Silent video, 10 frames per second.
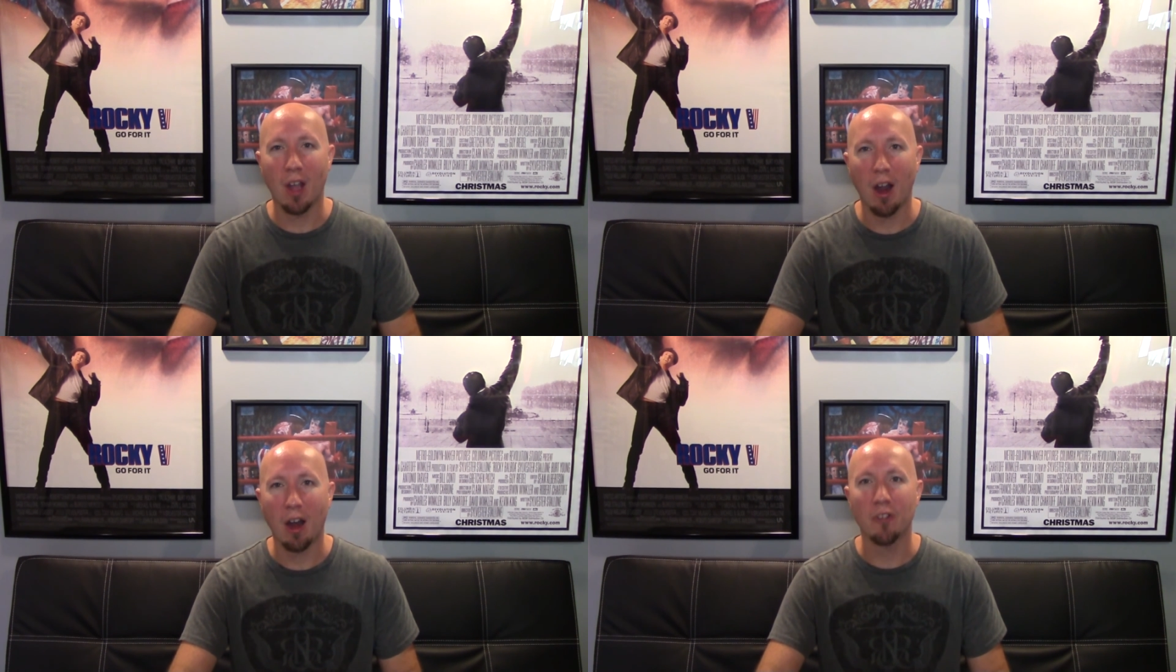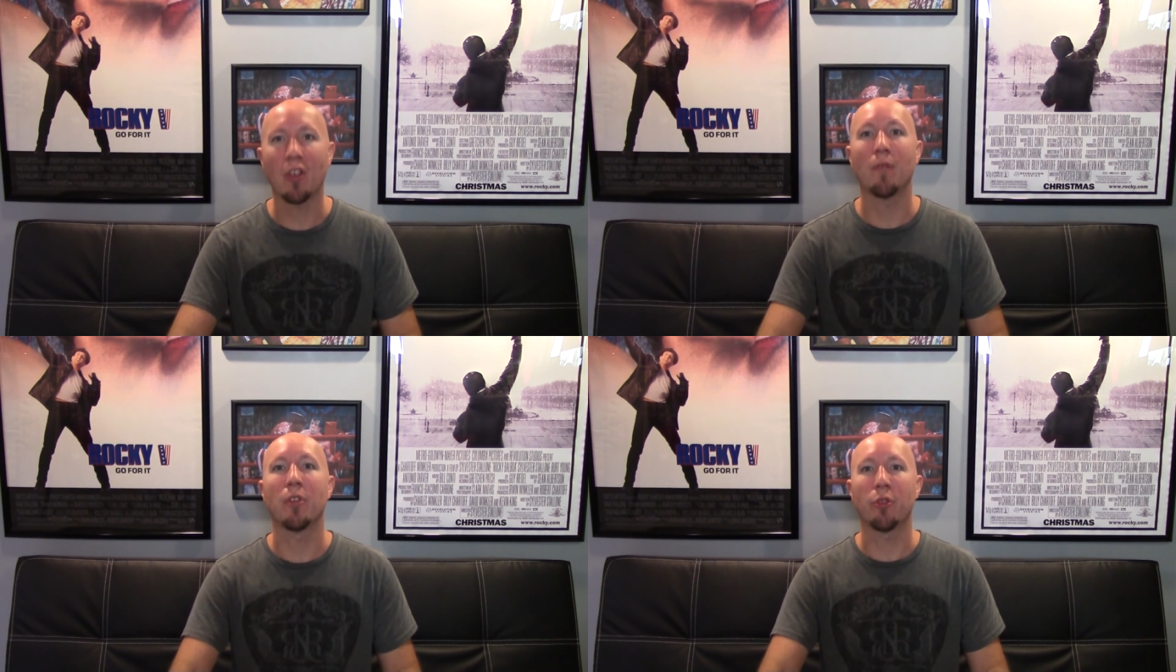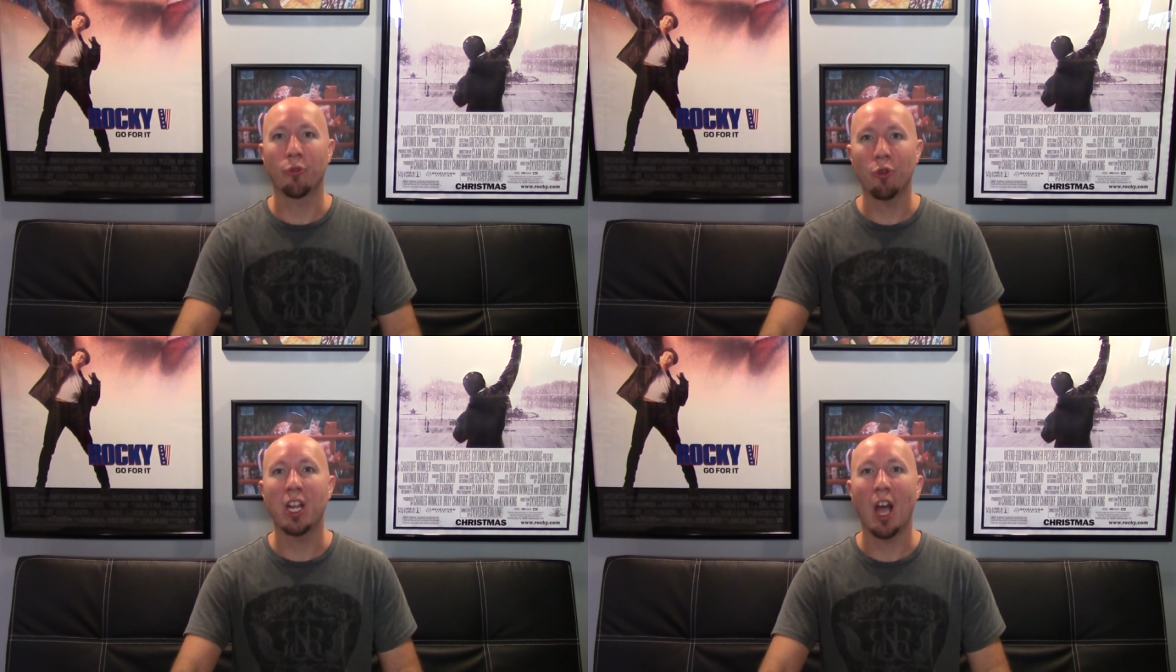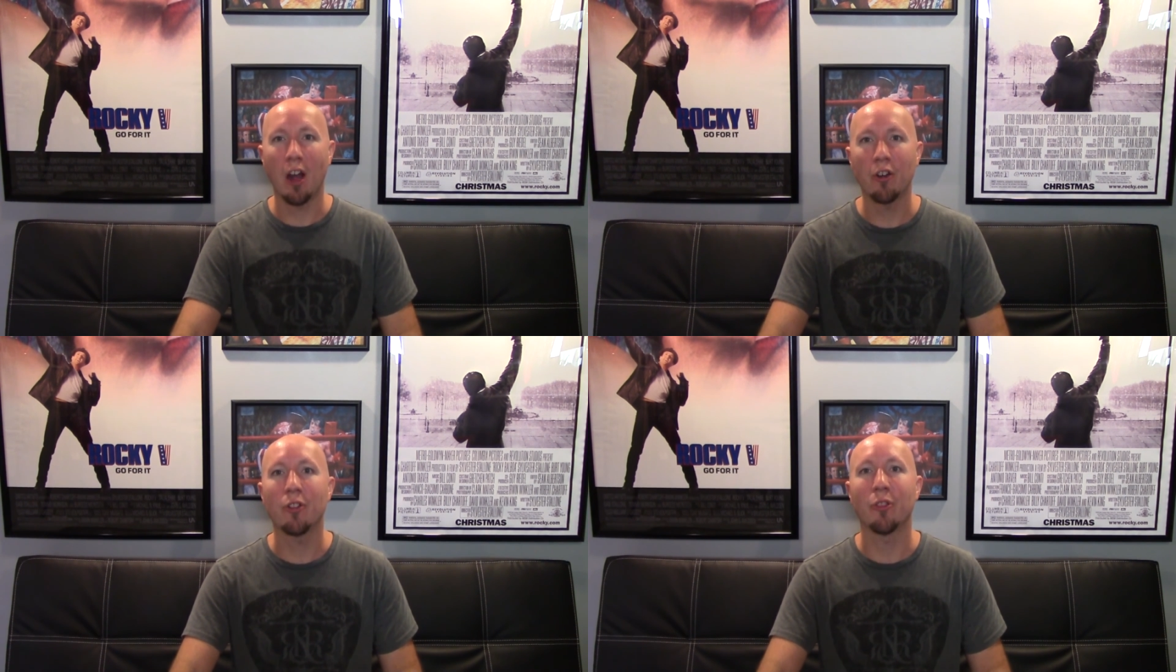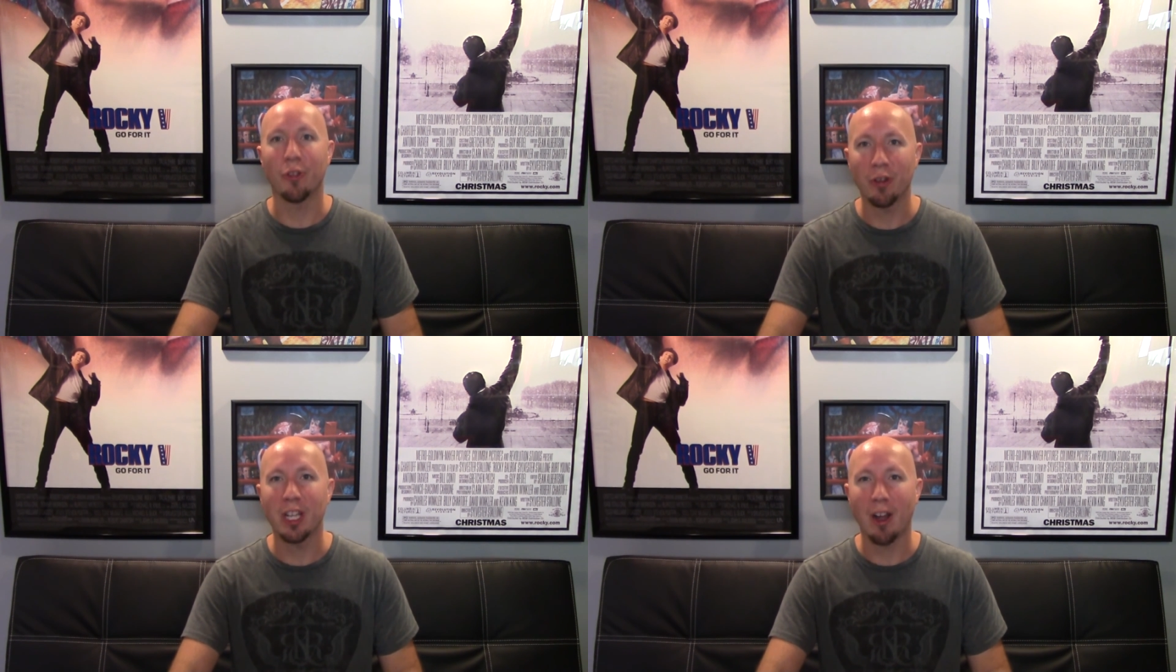cards of the
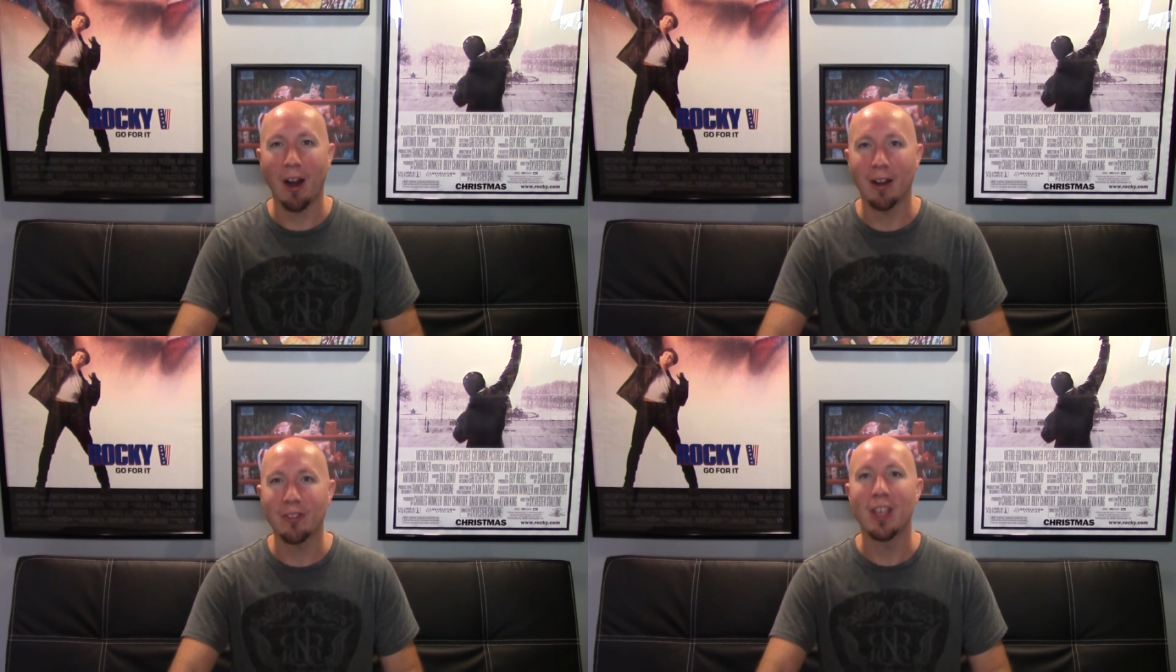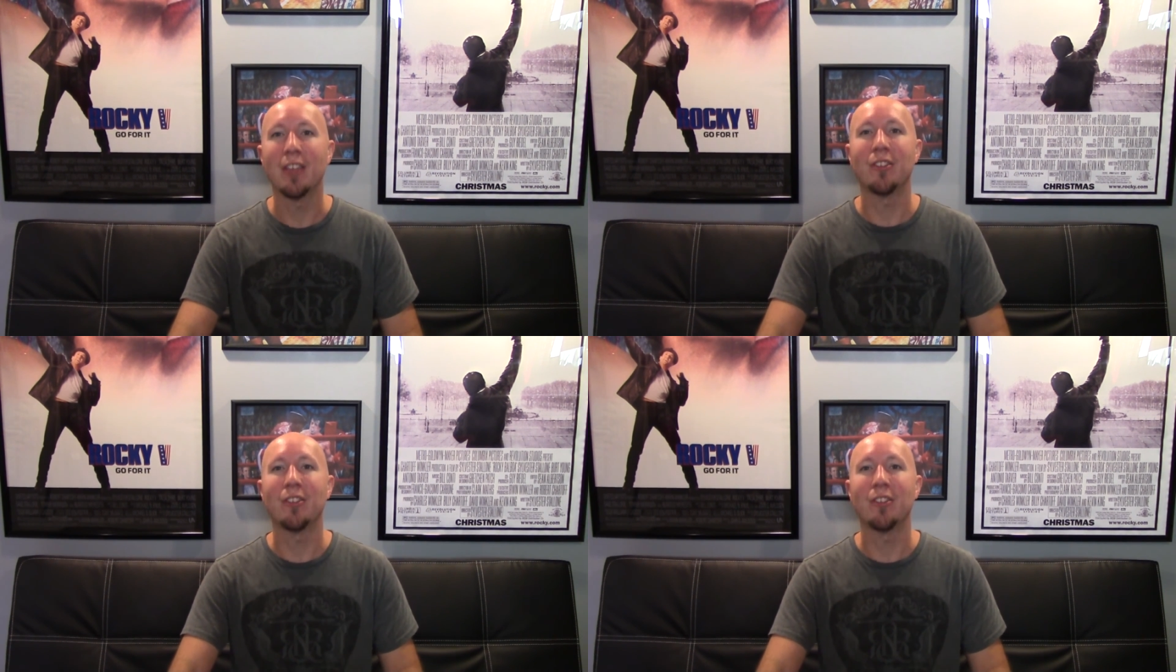330 cards.